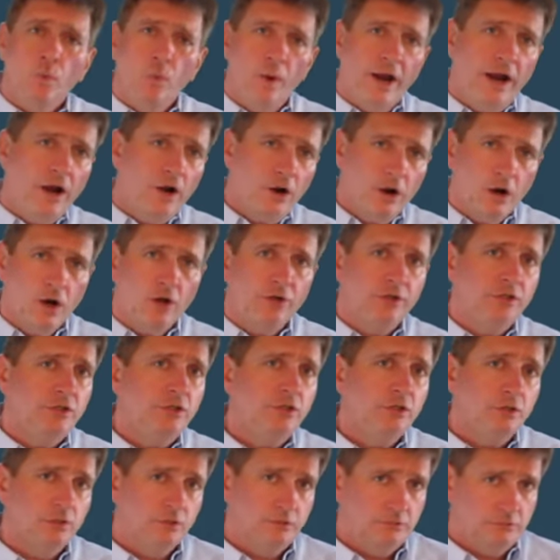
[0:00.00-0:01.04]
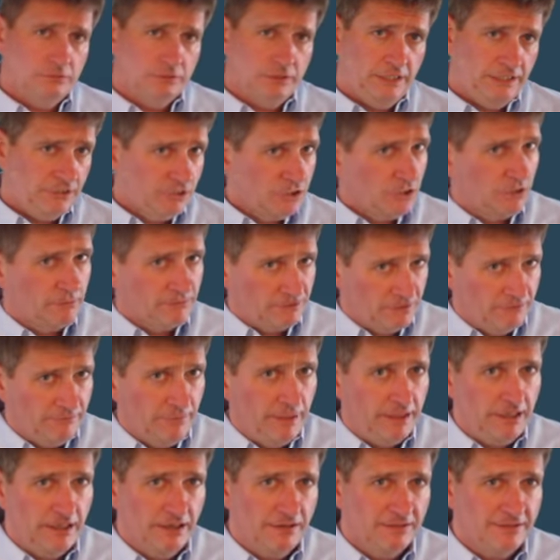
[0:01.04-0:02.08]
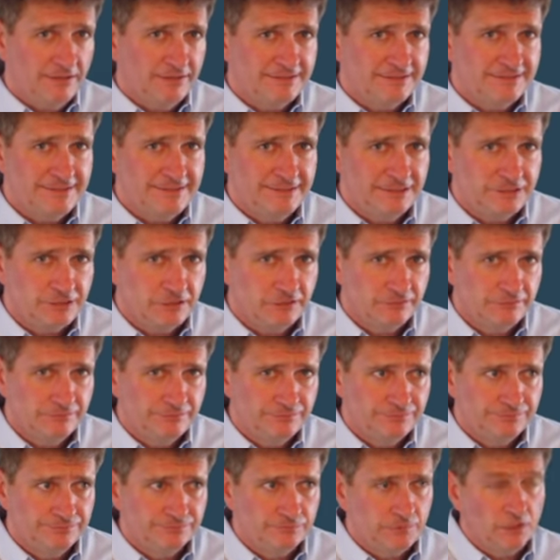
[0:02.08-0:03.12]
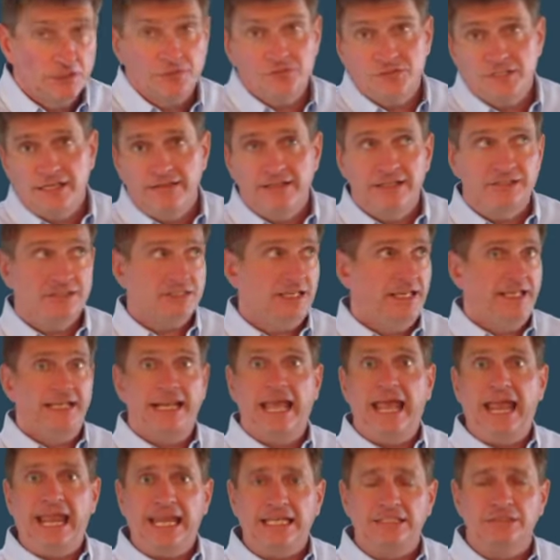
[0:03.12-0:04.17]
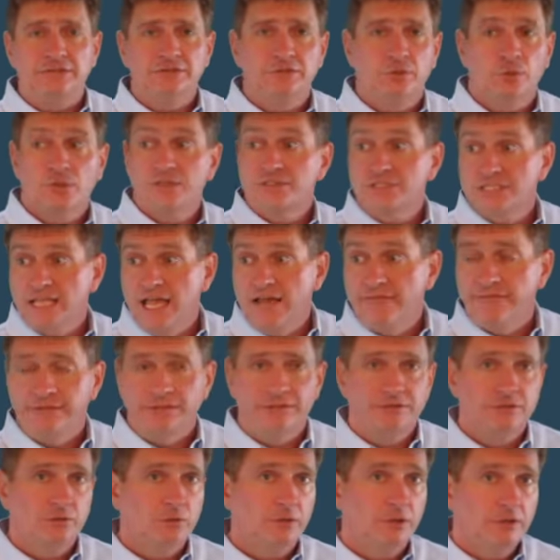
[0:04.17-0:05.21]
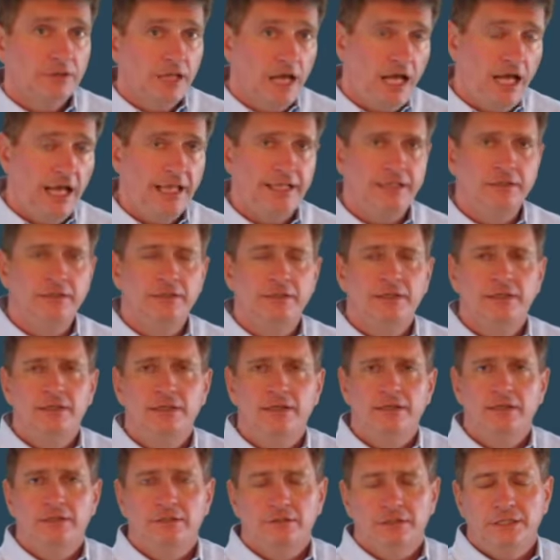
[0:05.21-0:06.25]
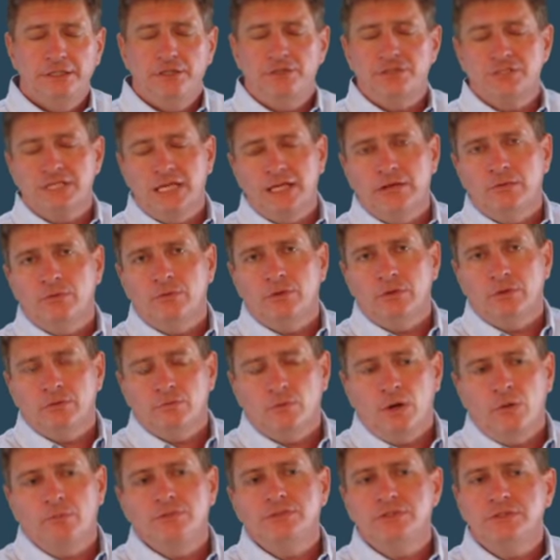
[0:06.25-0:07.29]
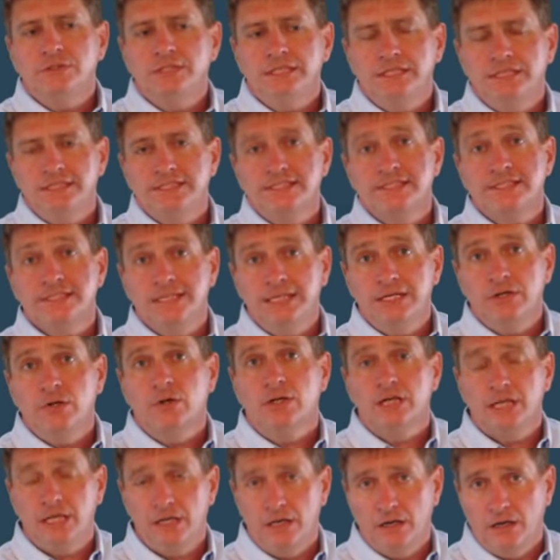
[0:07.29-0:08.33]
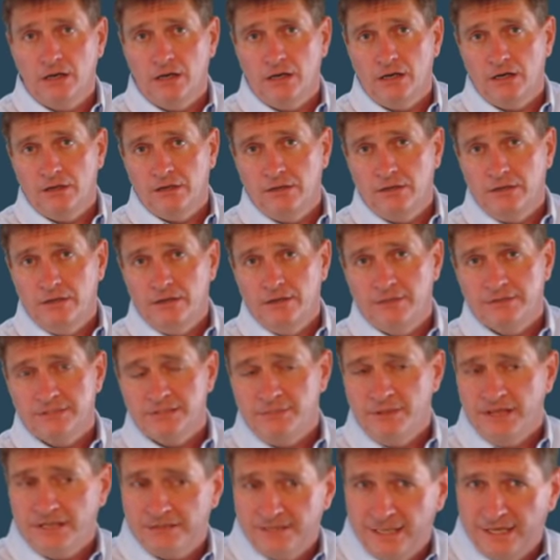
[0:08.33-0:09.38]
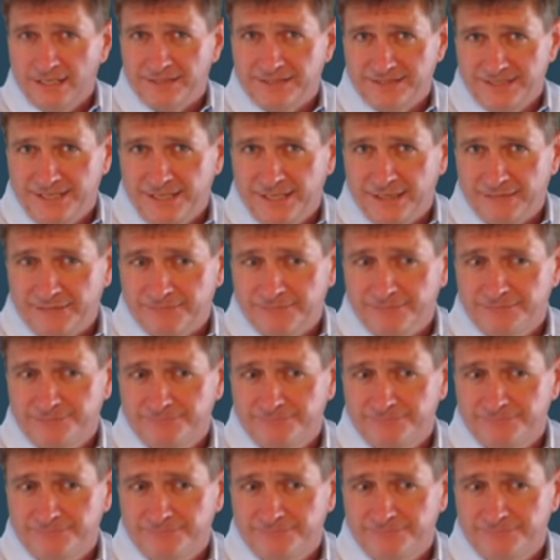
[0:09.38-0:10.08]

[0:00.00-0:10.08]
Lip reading: Where are you in terms of making a decision? Let's say they say an 8 or a 7 or a 9. Then you say, well, what would you need to see or hear to make that a 10?